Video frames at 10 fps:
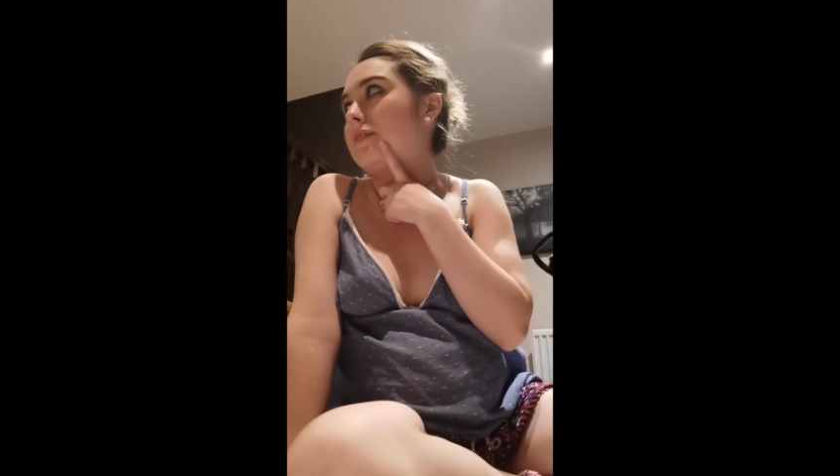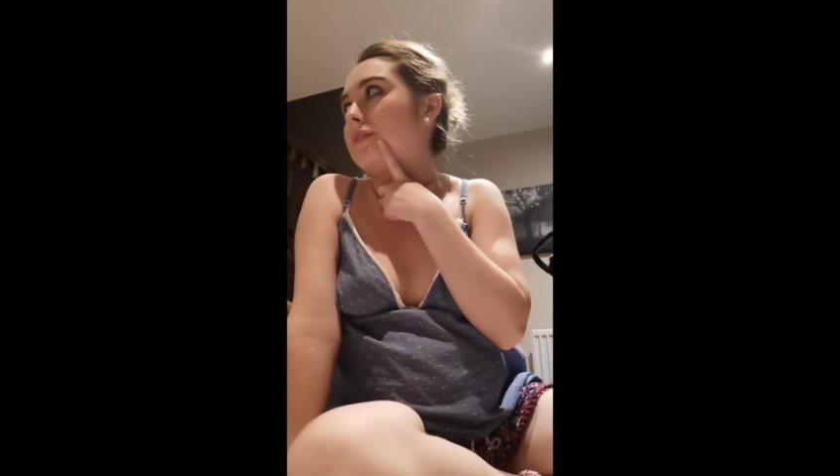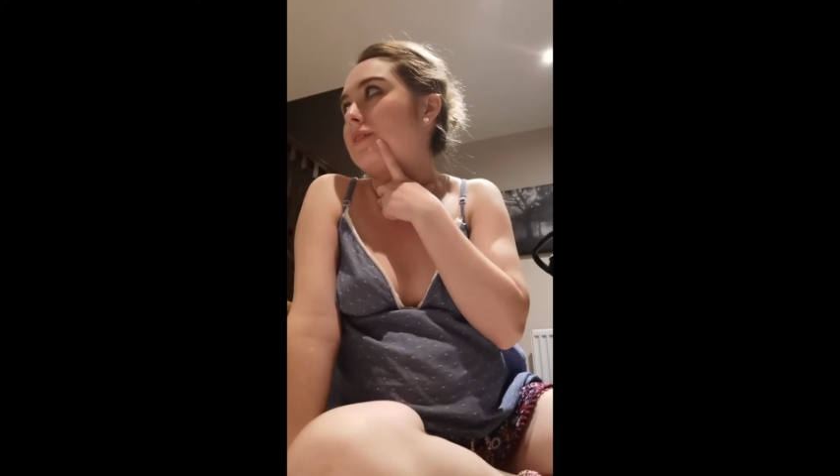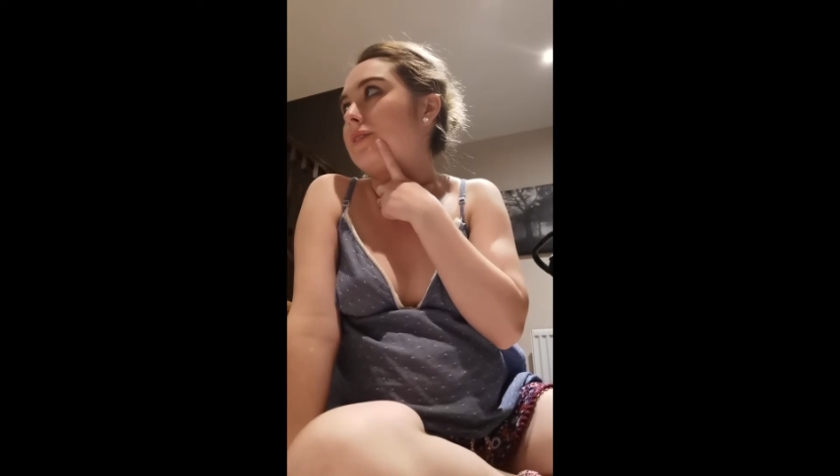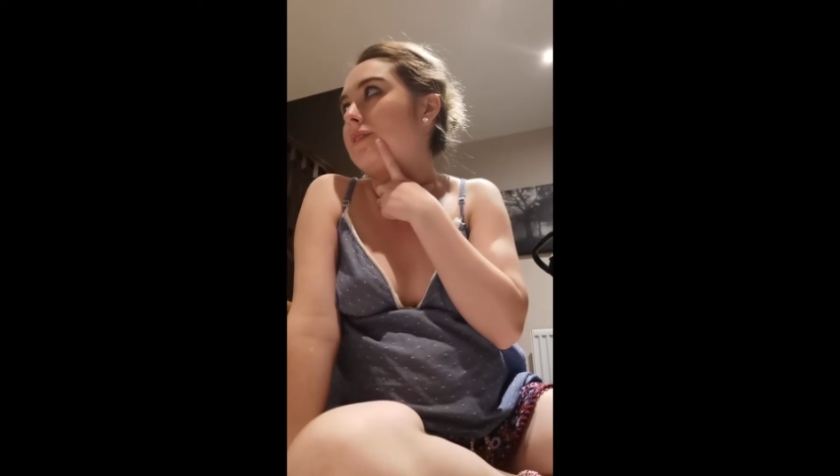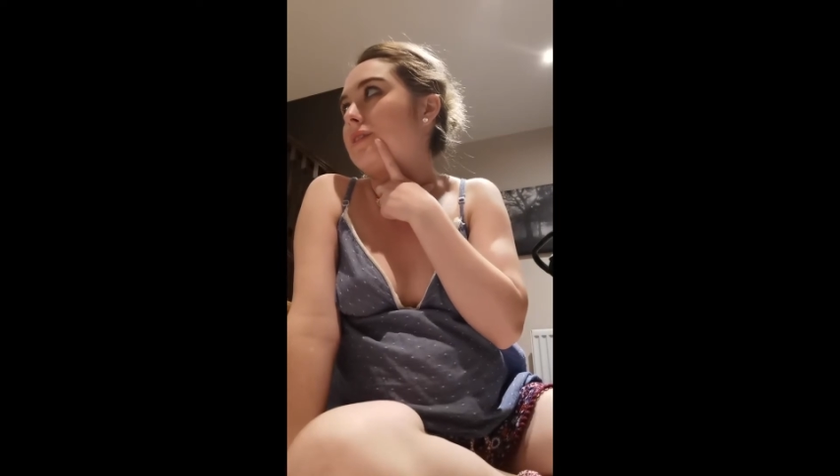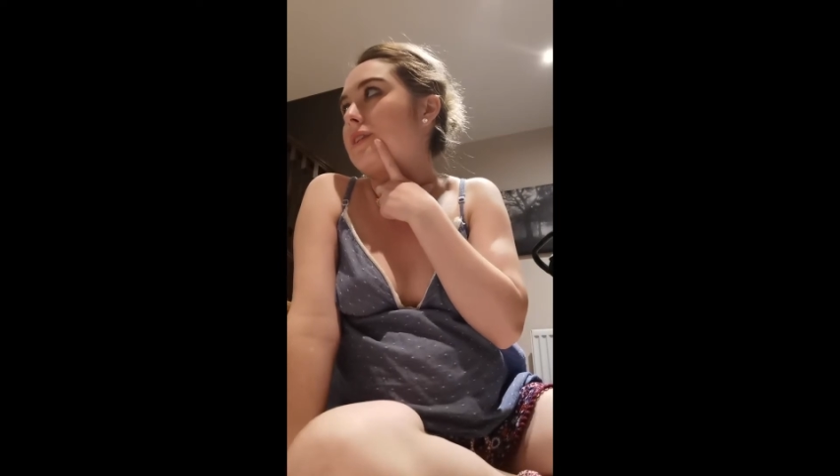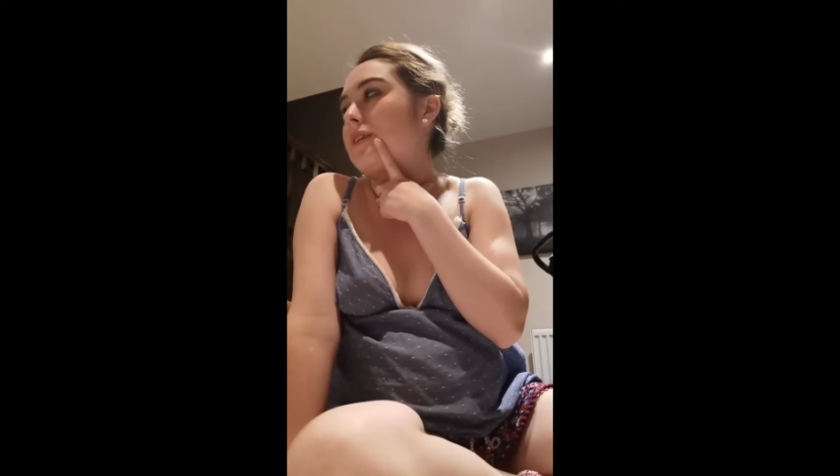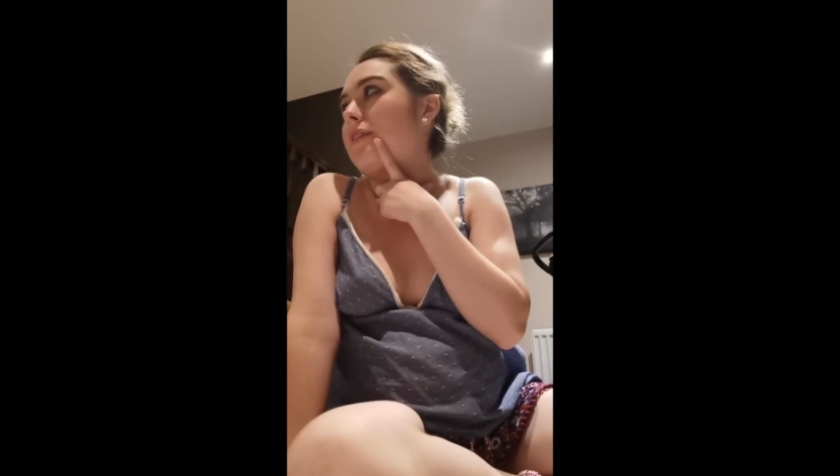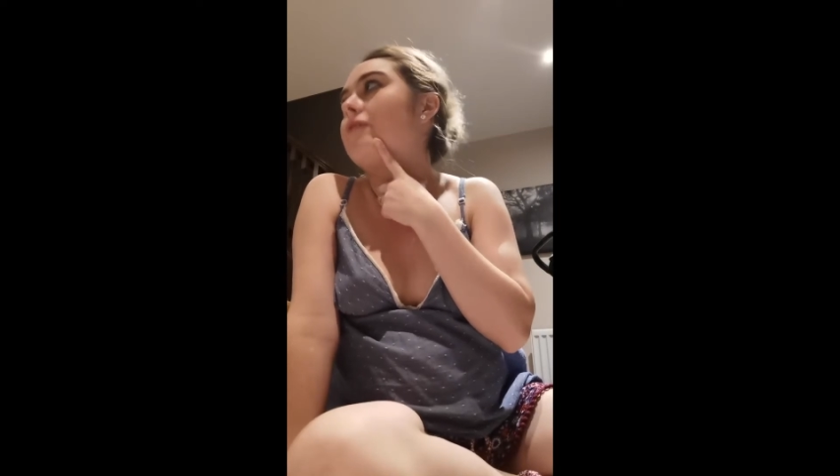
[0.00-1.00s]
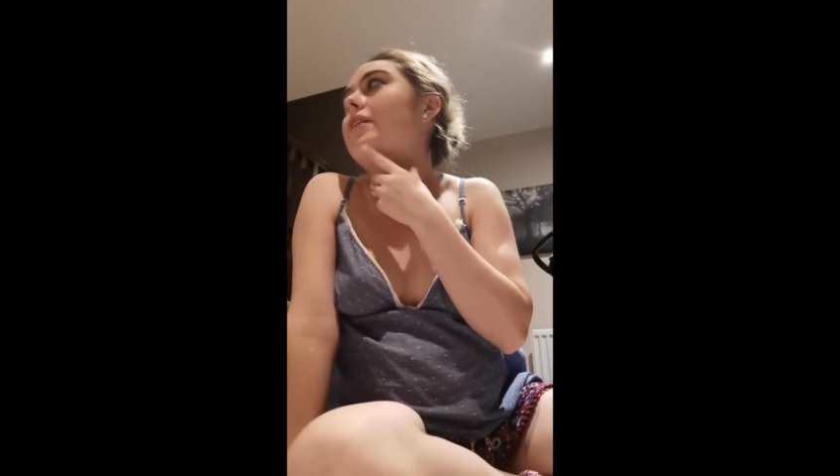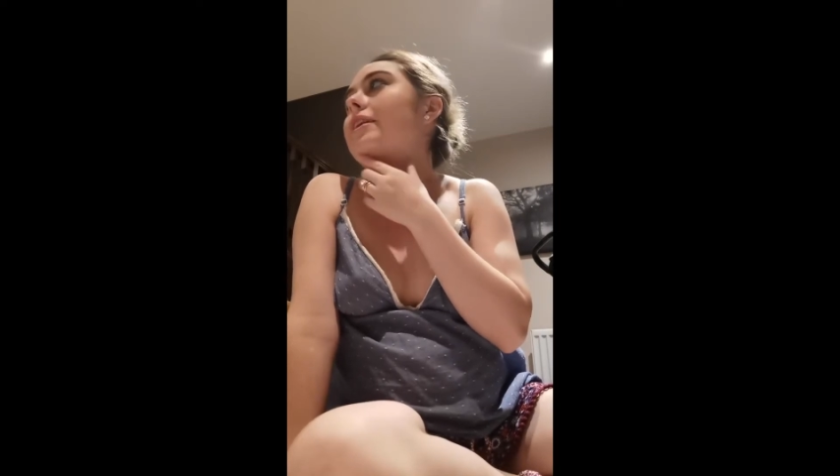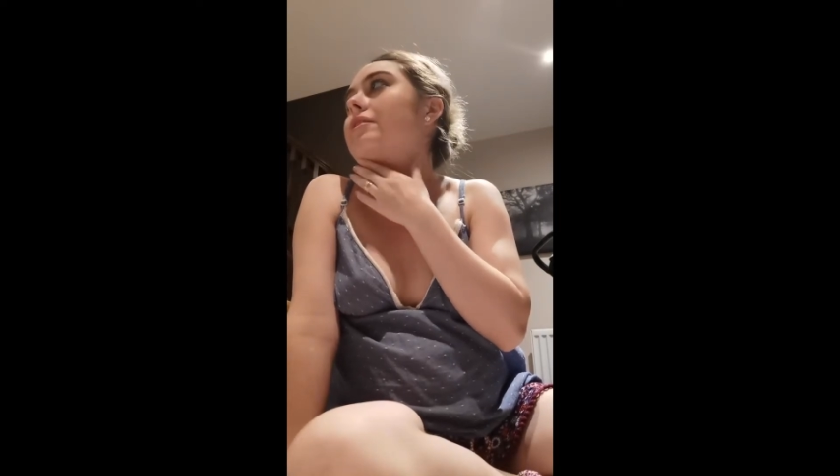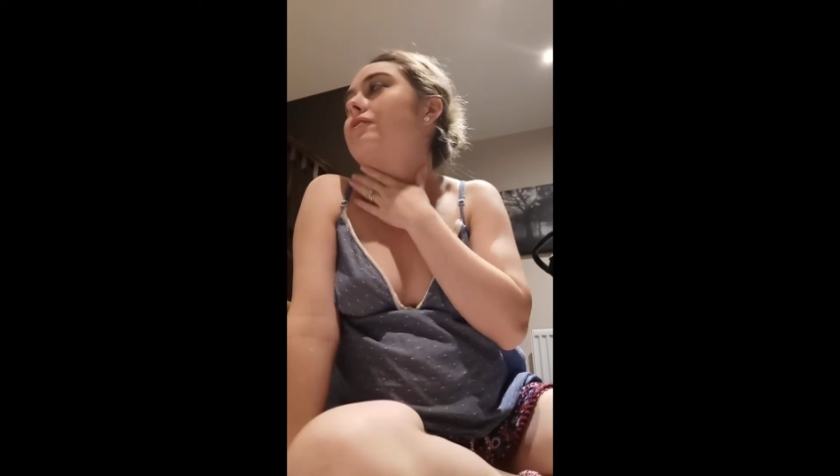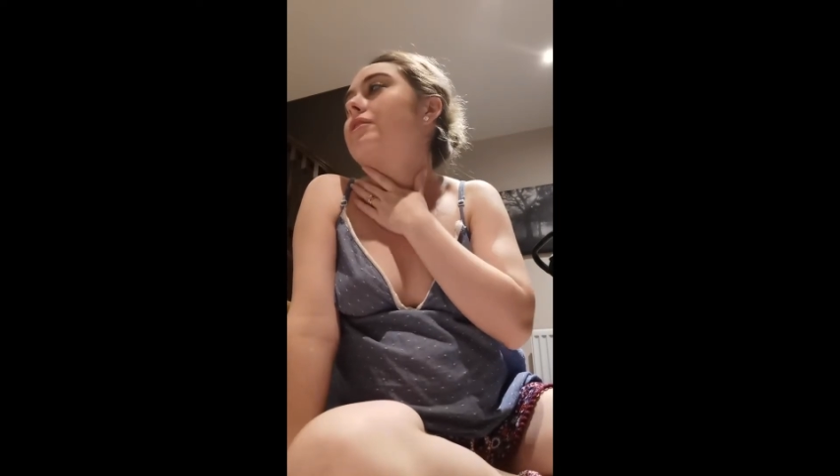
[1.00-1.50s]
the event